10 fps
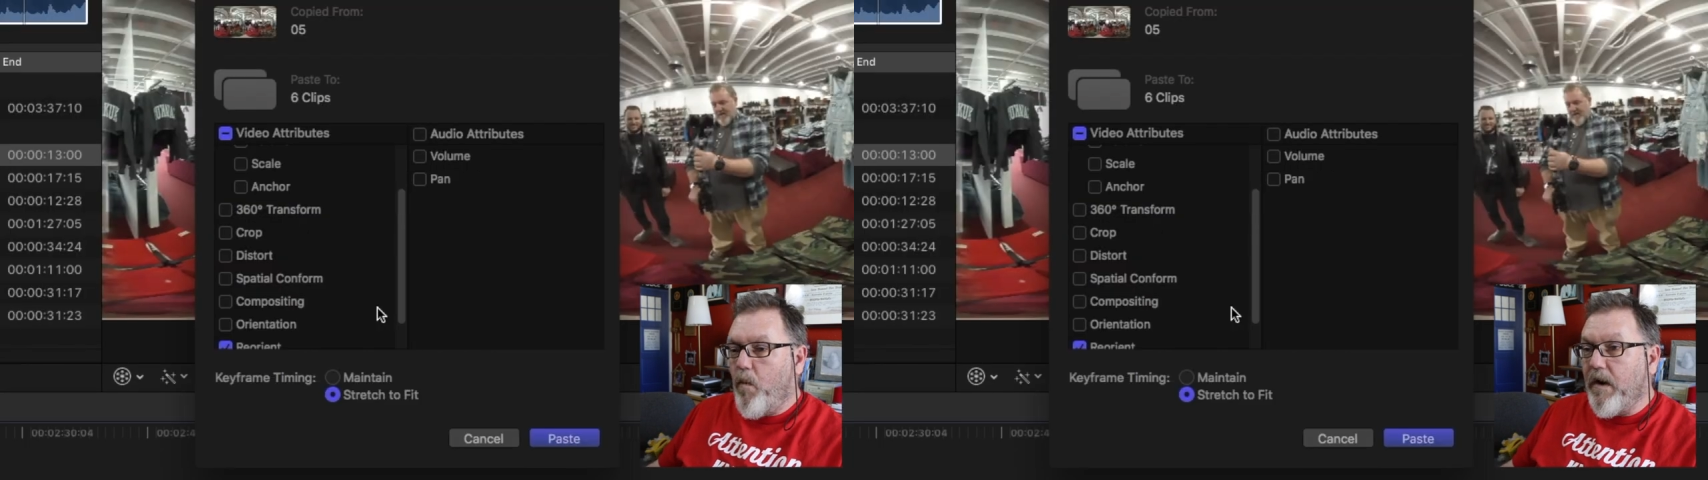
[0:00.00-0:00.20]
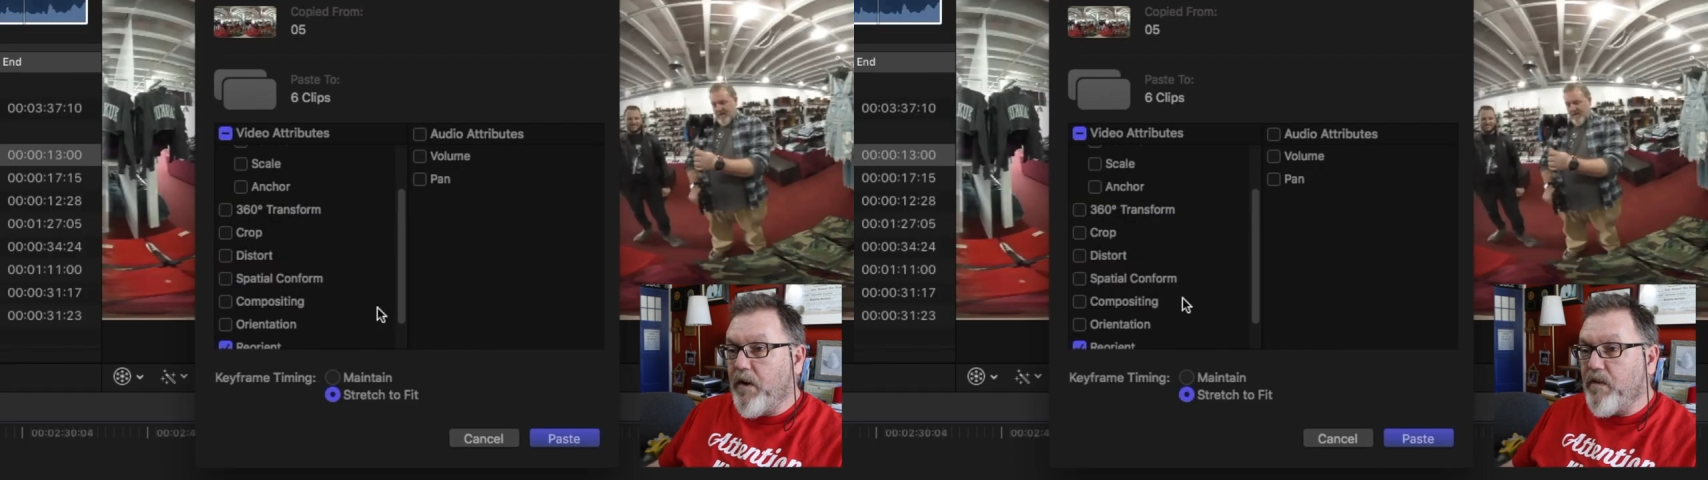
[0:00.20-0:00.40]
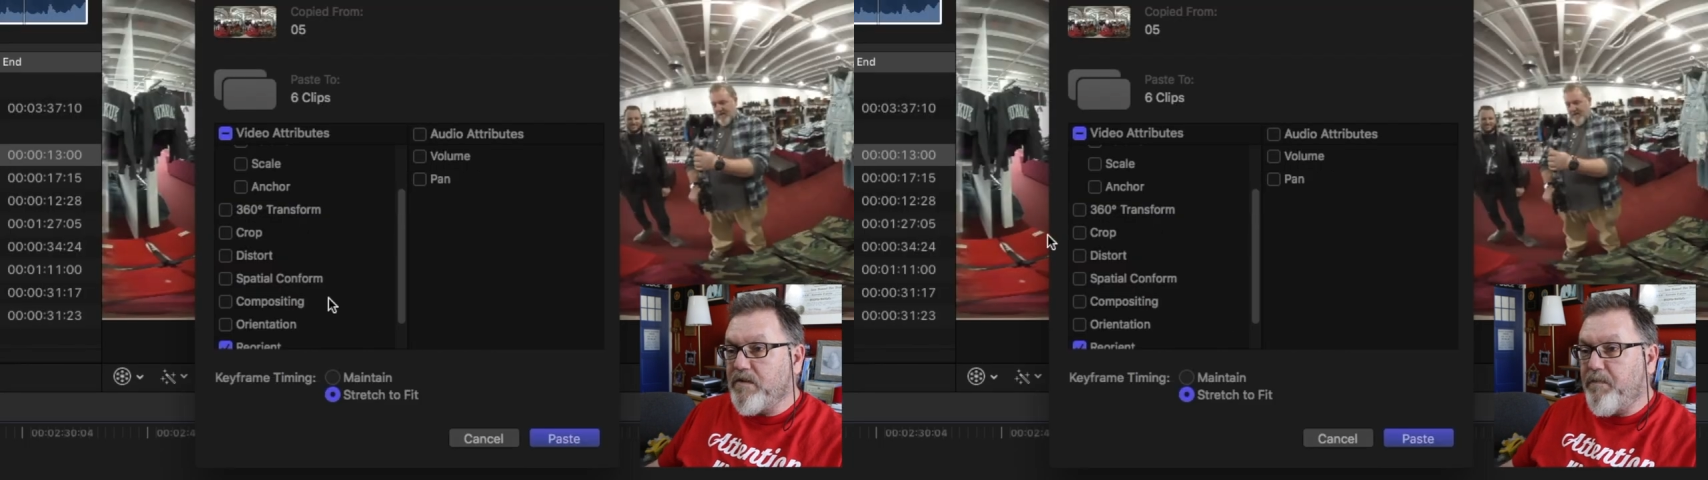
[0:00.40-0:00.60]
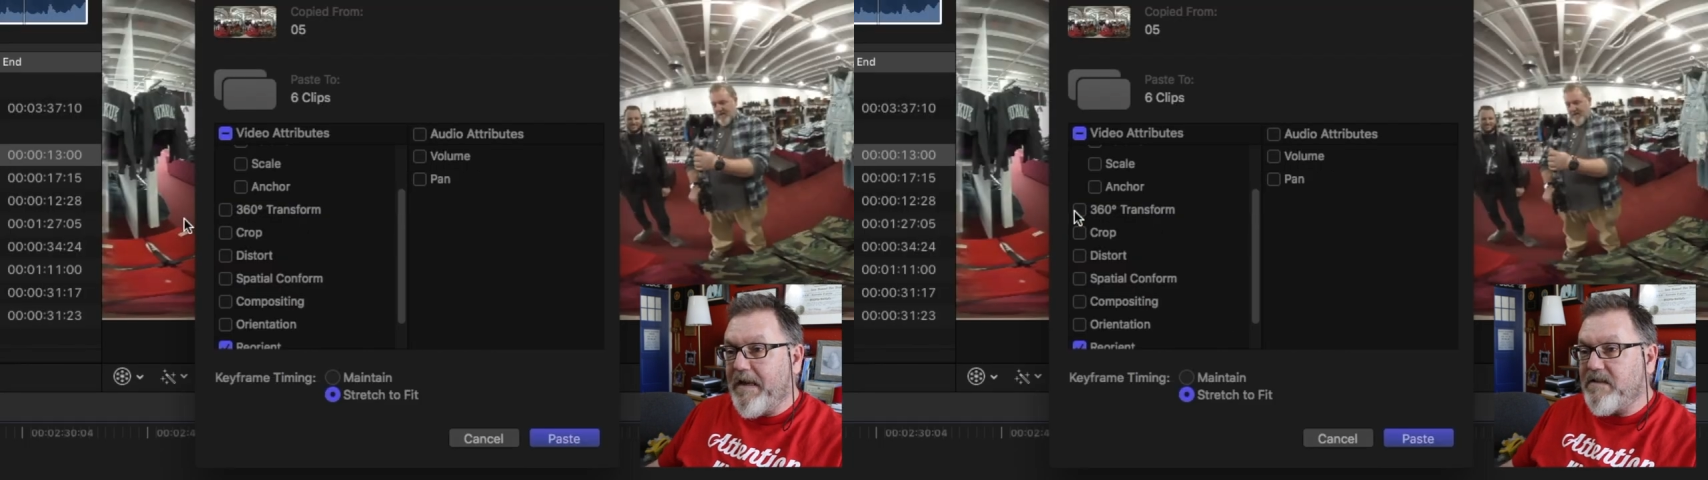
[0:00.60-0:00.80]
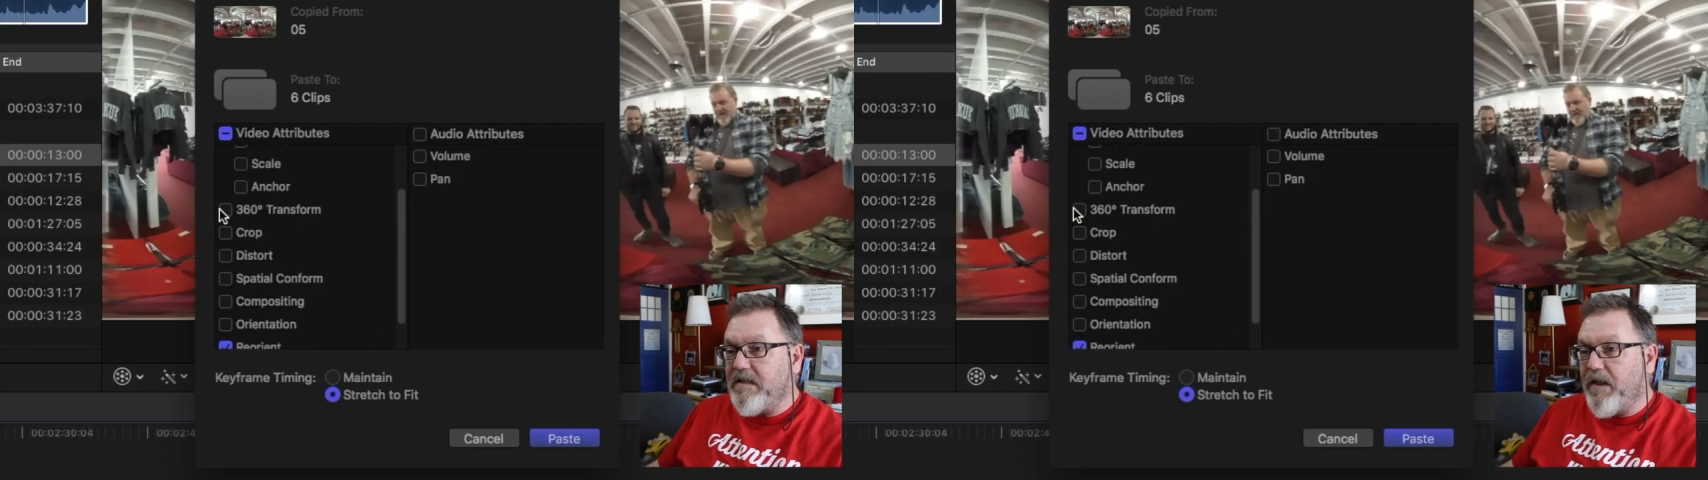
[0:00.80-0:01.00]
What I do is
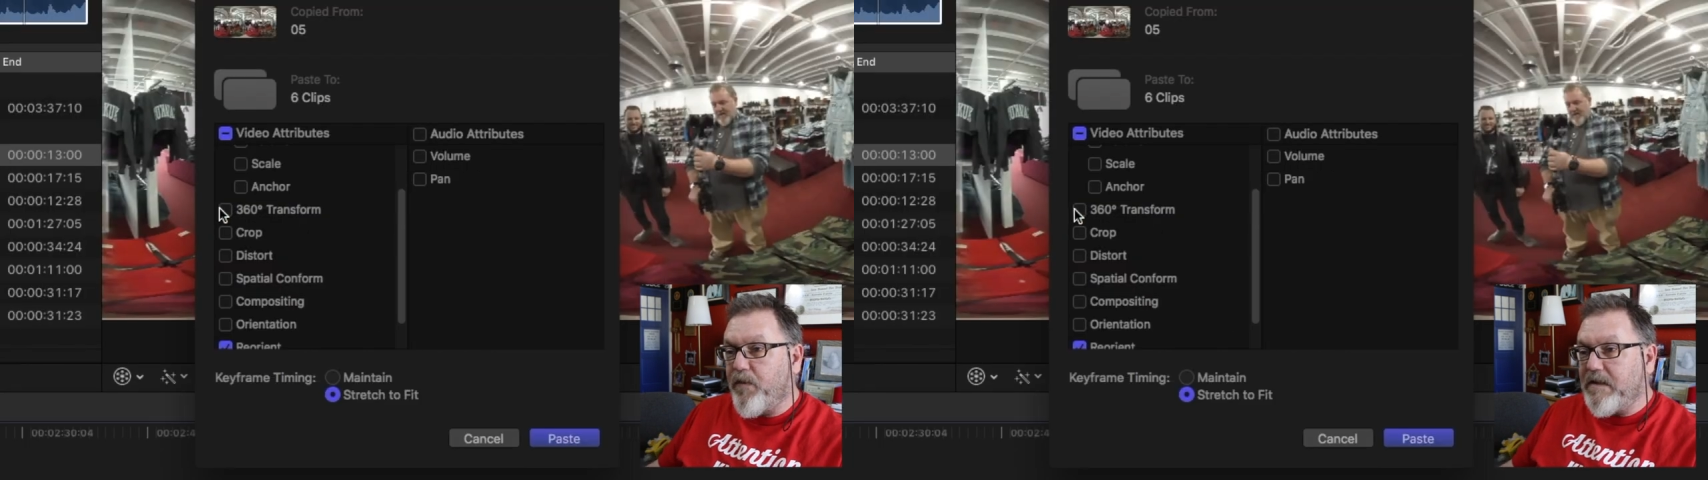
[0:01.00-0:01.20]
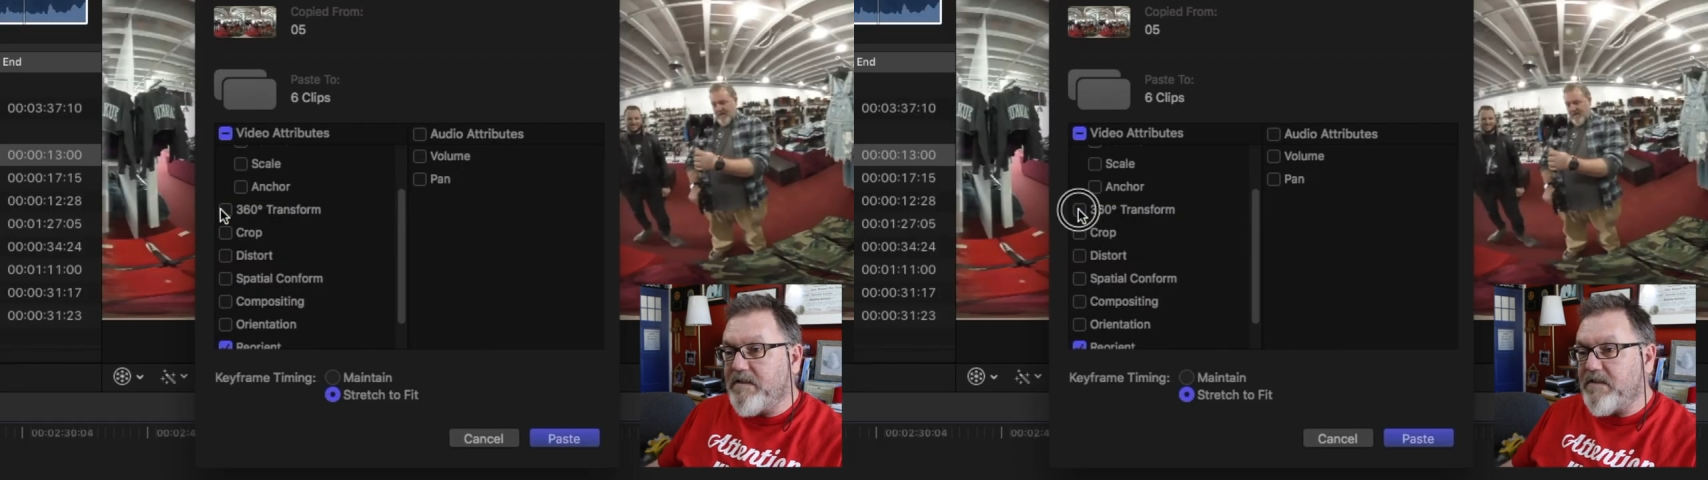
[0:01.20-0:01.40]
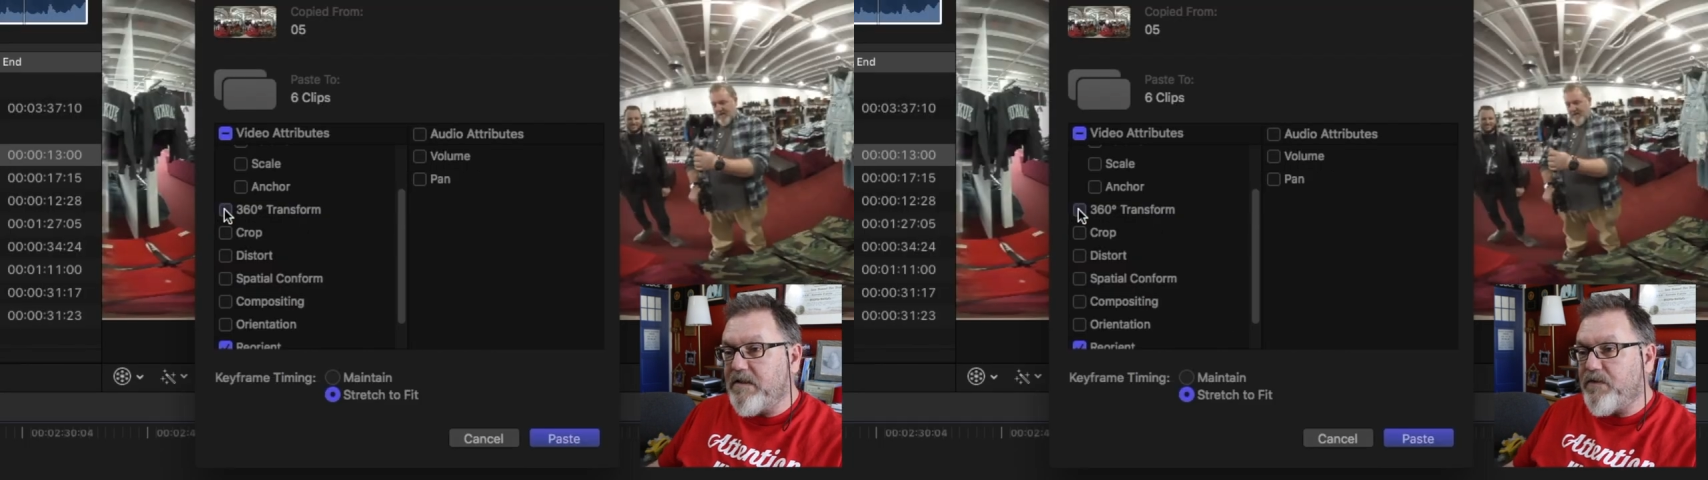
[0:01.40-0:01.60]
paste the 360